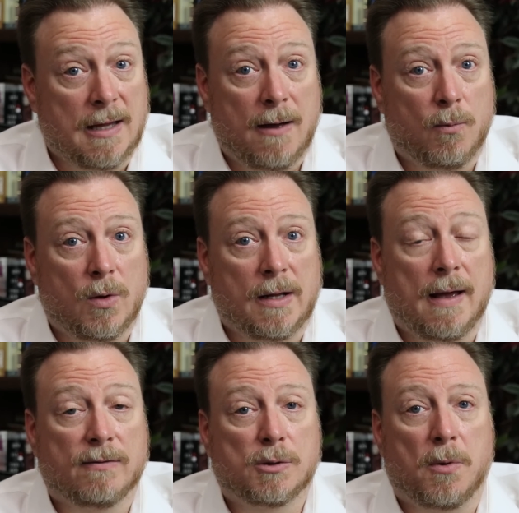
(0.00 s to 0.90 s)
that would
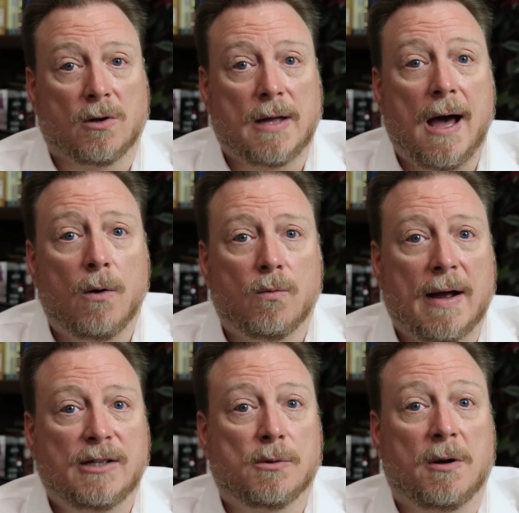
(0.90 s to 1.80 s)
have sparked
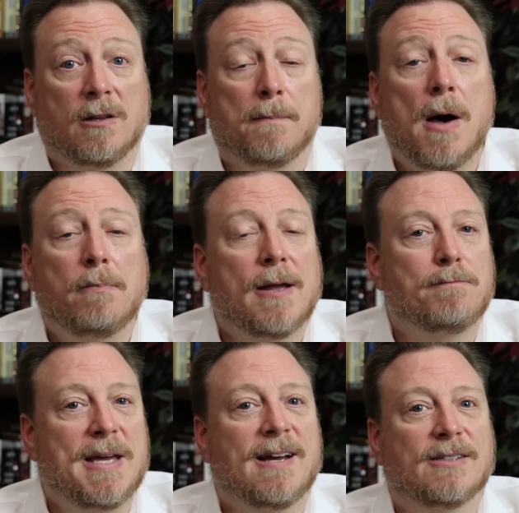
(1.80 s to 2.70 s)
outrage among the
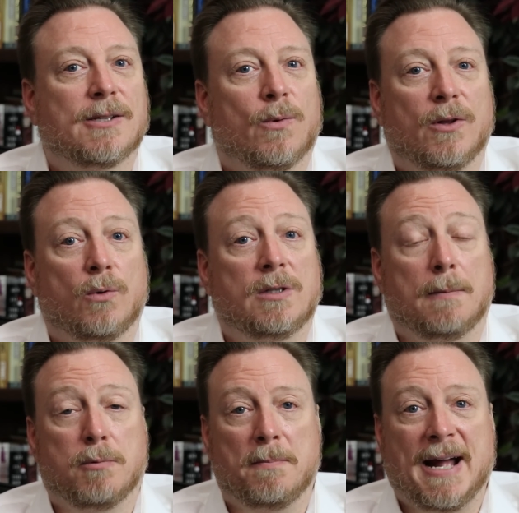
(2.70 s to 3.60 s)
public because there were no
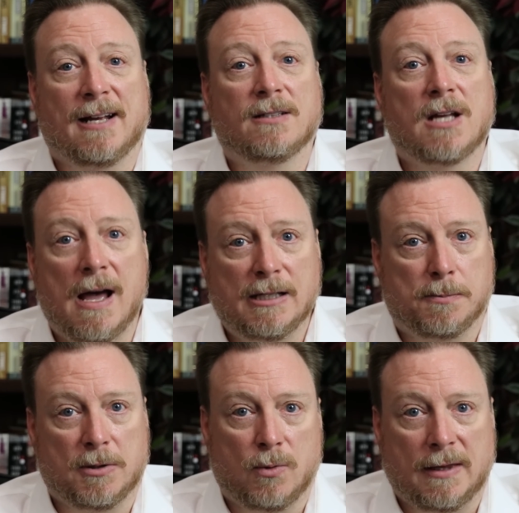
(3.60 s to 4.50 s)
diplomatic
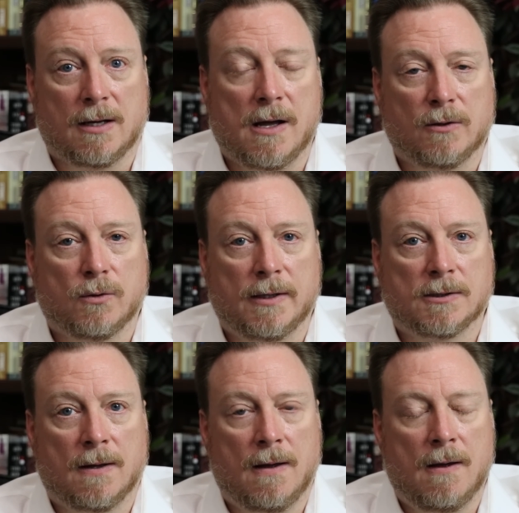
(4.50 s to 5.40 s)
ties between the
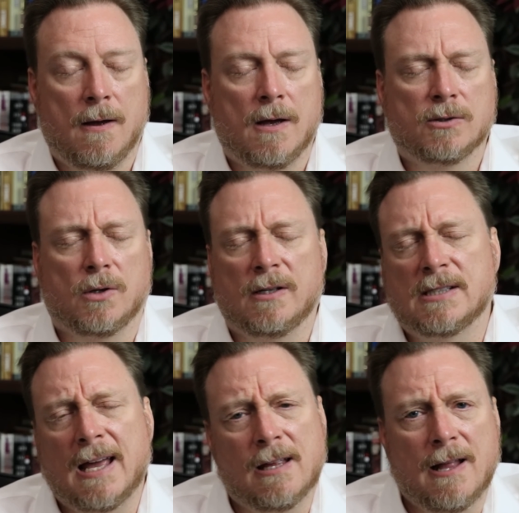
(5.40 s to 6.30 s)
countries. So to
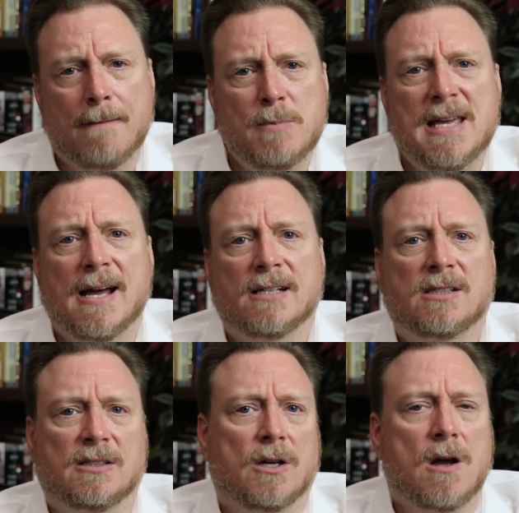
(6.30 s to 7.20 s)
say that
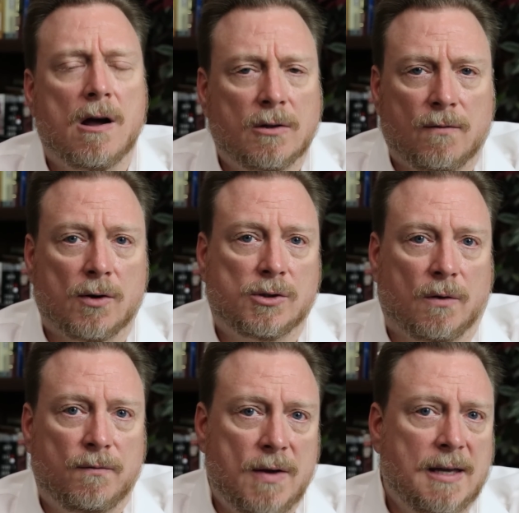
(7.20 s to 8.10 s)
MBS is a
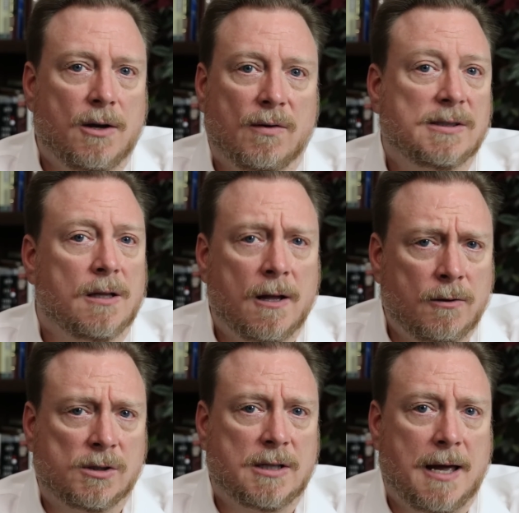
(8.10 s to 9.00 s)
controversial figure is an
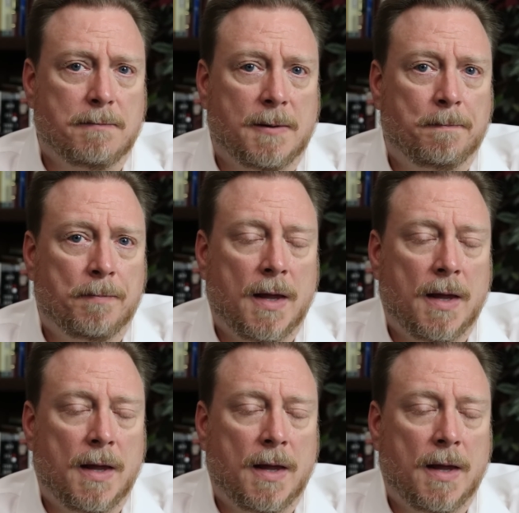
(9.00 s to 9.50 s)
understatement.